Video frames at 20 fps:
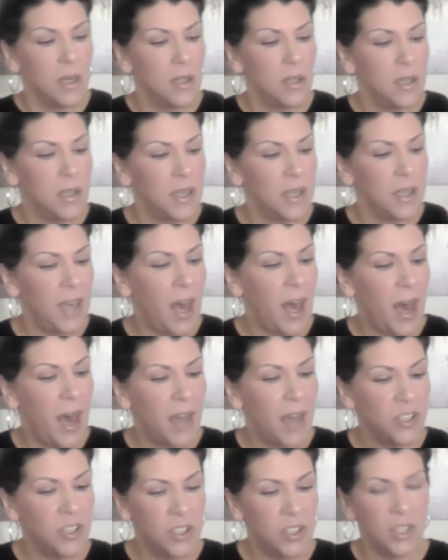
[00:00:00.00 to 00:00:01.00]
the
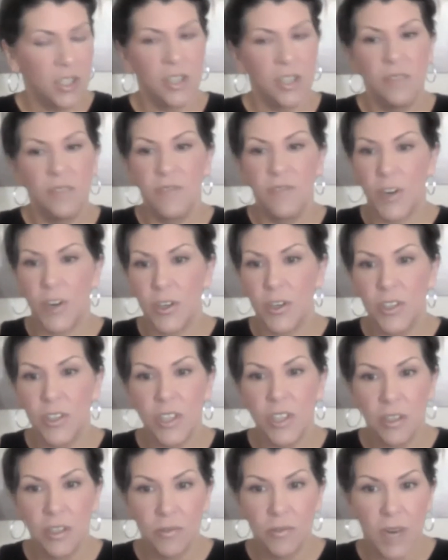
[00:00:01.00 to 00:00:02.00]
cash to
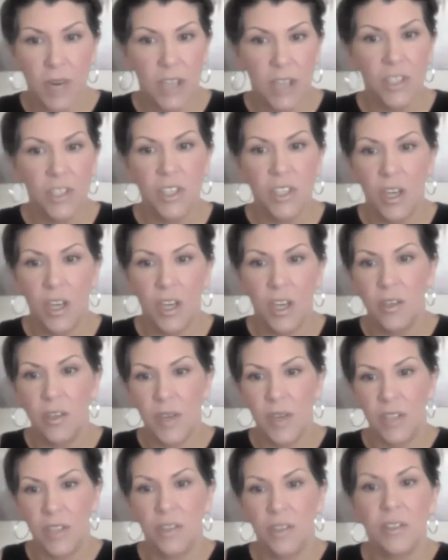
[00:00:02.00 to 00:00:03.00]
conversion ratio
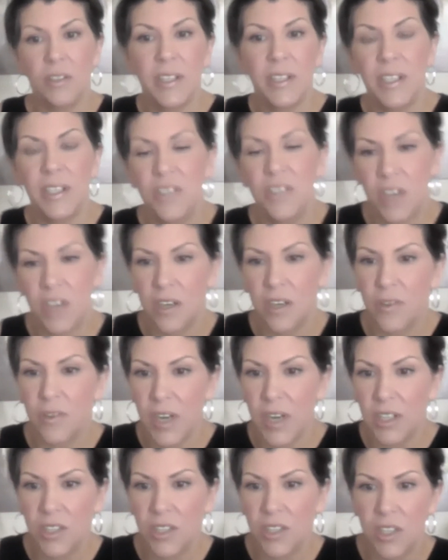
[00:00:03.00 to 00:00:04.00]
in your lead
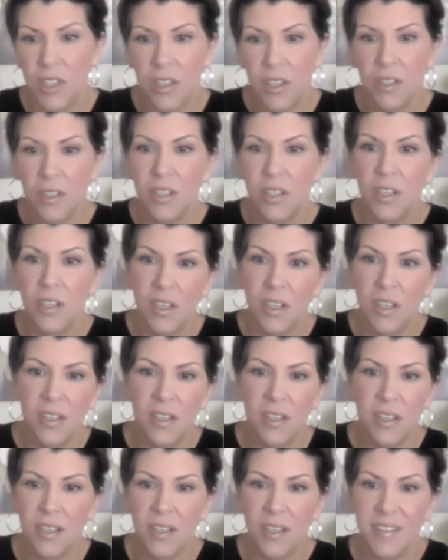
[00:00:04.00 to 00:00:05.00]
generation
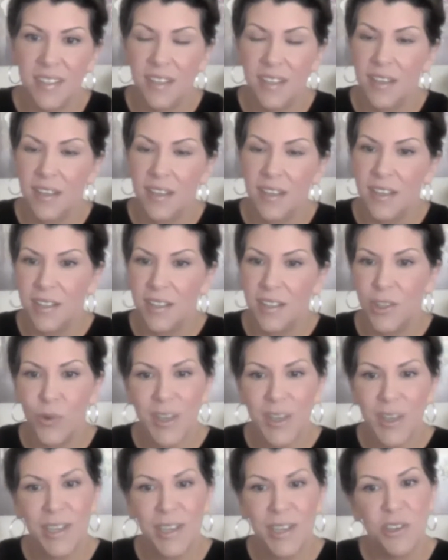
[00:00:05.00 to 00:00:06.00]
is, you know,
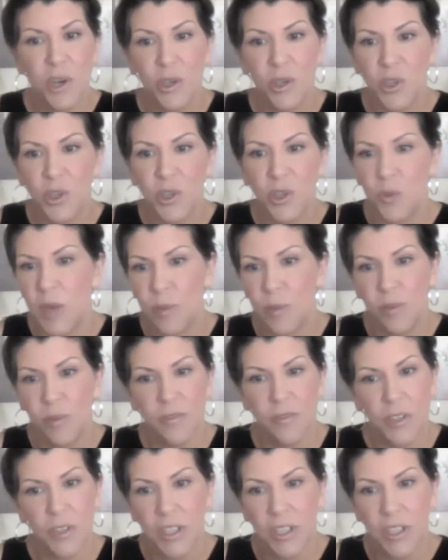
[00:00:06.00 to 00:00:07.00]
we can nurture people
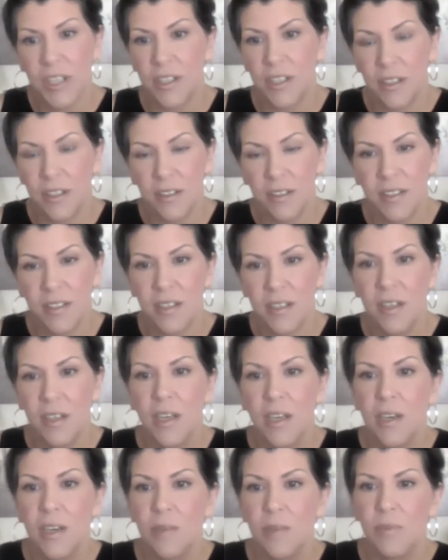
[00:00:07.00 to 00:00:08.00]
for years,
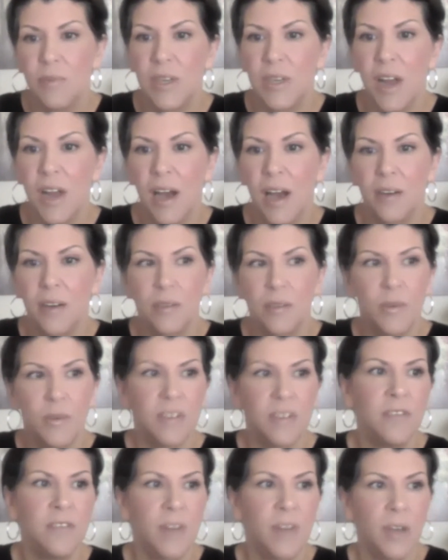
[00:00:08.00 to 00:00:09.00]
but how do we
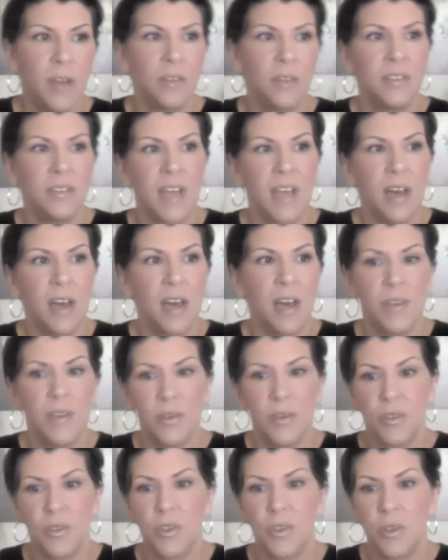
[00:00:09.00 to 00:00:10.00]
funnel down
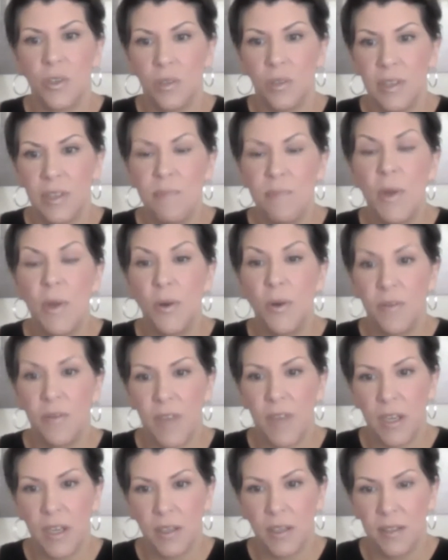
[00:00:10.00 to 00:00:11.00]
those truly
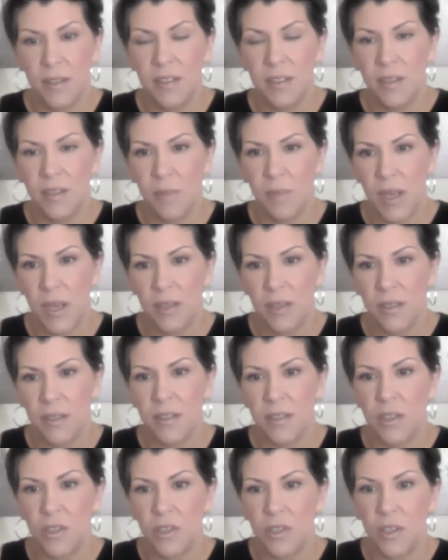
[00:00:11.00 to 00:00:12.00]
motivated to make a
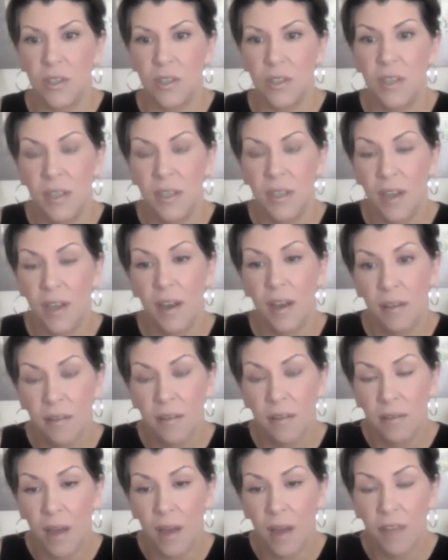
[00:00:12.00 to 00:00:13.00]
decision? And I,
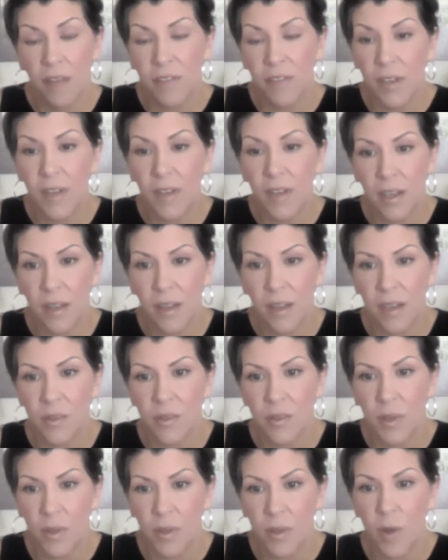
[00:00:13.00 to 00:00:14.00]
I feel like that's
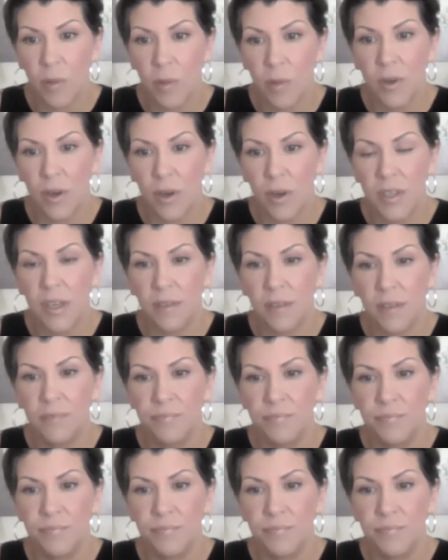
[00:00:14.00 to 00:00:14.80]
what the webinar did.